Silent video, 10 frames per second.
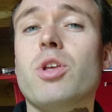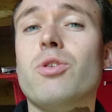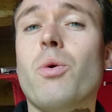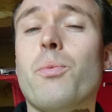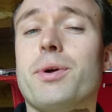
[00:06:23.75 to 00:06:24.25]
You
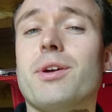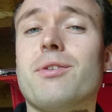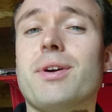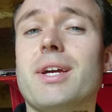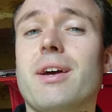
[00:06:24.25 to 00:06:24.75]
don't want to
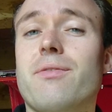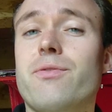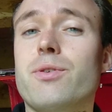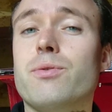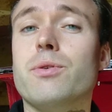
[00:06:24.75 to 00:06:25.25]
create a
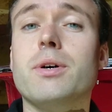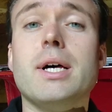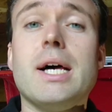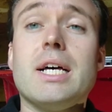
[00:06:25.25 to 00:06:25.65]
fuel